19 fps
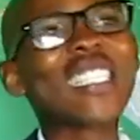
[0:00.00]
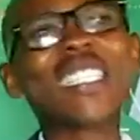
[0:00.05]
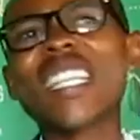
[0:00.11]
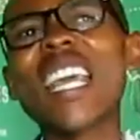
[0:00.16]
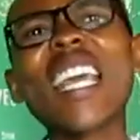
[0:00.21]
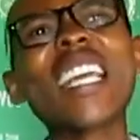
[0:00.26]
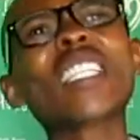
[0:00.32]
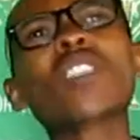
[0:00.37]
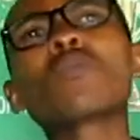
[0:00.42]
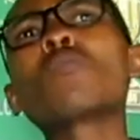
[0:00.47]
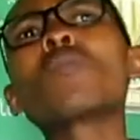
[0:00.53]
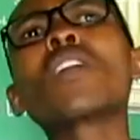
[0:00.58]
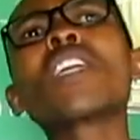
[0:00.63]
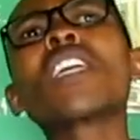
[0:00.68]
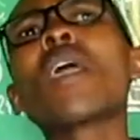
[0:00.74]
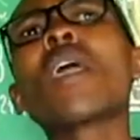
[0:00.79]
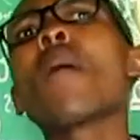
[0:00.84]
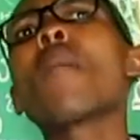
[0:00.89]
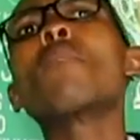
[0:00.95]
takes
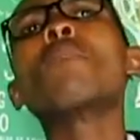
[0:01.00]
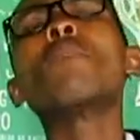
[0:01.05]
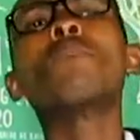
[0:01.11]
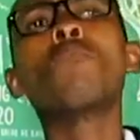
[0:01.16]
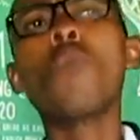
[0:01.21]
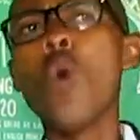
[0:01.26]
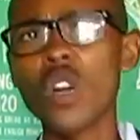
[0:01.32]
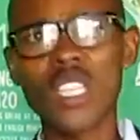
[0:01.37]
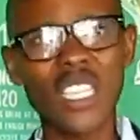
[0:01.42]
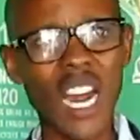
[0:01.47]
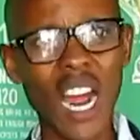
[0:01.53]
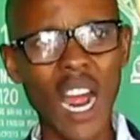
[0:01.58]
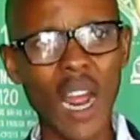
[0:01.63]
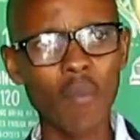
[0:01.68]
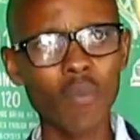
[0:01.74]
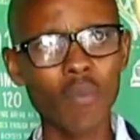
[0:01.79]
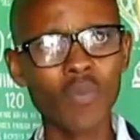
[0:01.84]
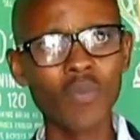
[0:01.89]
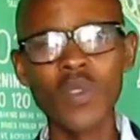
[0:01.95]
me more time.
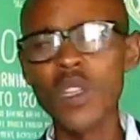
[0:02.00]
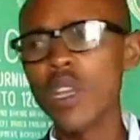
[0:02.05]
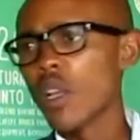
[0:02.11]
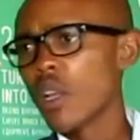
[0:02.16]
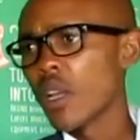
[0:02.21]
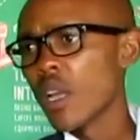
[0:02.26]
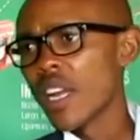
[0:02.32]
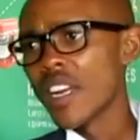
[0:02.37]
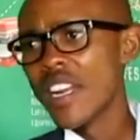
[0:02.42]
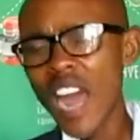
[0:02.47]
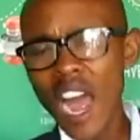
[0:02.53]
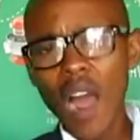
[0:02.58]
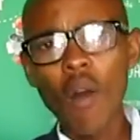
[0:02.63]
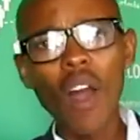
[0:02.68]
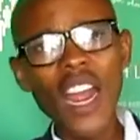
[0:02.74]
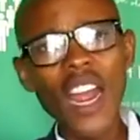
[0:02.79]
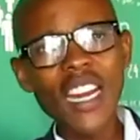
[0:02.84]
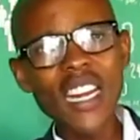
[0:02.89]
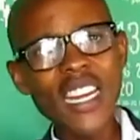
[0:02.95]
Now
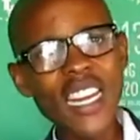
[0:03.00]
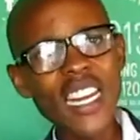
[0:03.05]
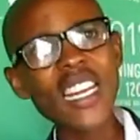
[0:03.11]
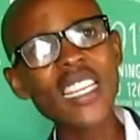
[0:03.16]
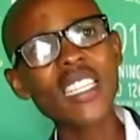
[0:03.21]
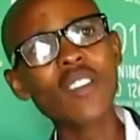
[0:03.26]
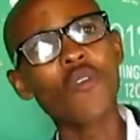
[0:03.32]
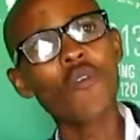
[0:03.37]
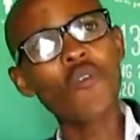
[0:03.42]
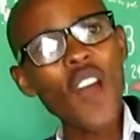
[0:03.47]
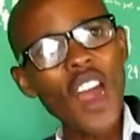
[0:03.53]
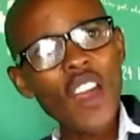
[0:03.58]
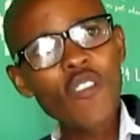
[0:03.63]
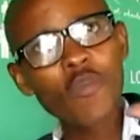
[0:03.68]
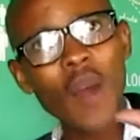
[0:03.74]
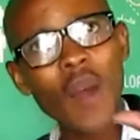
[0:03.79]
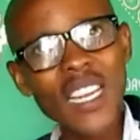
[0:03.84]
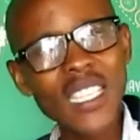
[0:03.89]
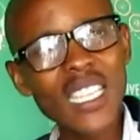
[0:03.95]
I need 5
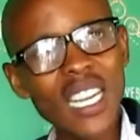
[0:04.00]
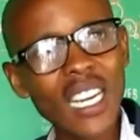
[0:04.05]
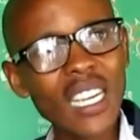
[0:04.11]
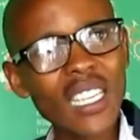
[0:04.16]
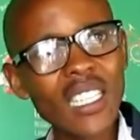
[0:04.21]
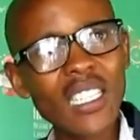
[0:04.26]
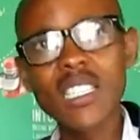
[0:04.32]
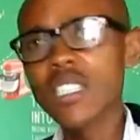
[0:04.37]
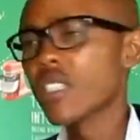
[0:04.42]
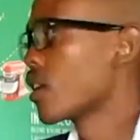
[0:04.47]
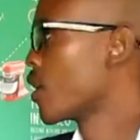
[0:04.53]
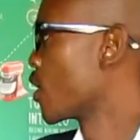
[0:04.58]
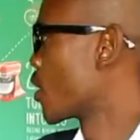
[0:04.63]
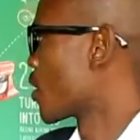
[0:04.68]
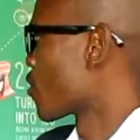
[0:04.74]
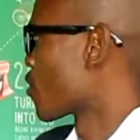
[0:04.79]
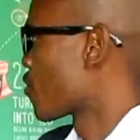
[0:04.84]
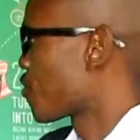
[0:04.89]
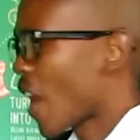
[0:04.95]
bicycles,
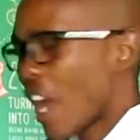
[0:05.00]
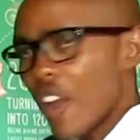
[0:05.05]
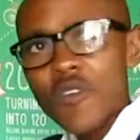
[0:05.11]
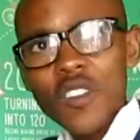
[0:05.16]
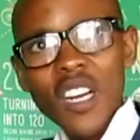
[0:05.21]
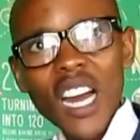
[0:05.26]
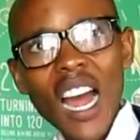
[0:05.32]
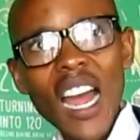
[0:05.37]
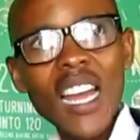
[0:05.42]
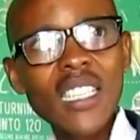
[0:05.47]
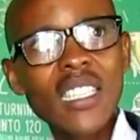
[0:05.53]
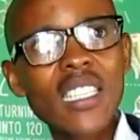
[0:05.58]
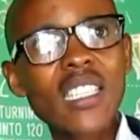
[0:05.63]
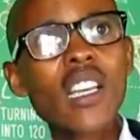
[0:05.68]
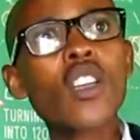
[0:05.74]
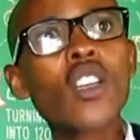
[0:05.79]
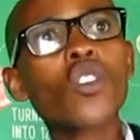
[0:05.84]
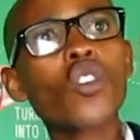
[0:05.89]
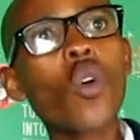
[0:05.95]
5
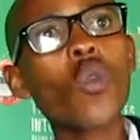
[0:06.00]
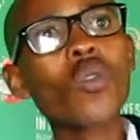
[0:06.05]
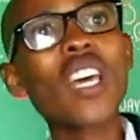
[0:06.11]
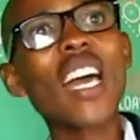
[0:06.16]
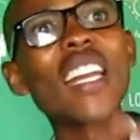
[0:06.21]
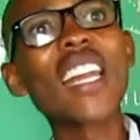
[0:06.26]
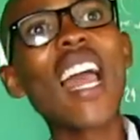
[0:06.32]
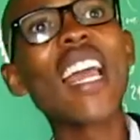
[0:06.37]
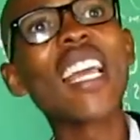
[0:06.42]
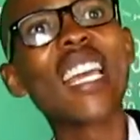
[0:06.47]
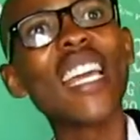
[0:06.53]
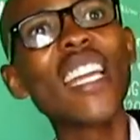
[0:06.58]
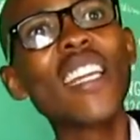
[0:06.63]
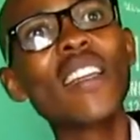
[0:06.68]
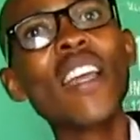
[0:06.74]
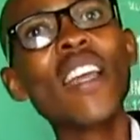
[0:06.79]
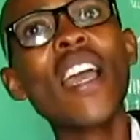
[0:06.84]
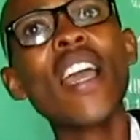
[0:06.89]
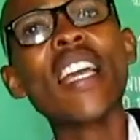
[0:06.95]
guys, so that I
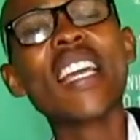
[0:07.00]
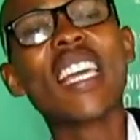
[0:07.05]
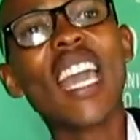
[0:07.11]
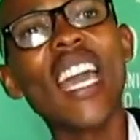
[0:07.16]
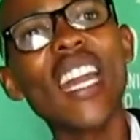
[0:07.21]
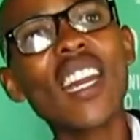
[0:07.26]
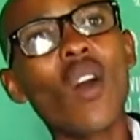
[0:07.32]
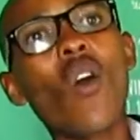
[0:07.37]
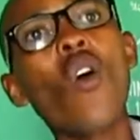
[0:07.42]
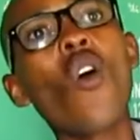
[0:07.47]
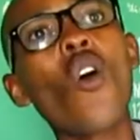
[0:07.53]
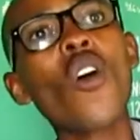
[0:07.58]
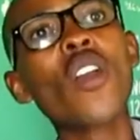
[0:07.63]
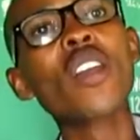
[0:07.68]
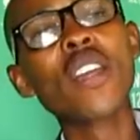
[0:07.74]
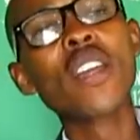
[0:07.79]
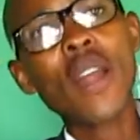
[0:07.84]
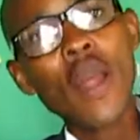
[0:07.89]
can carry on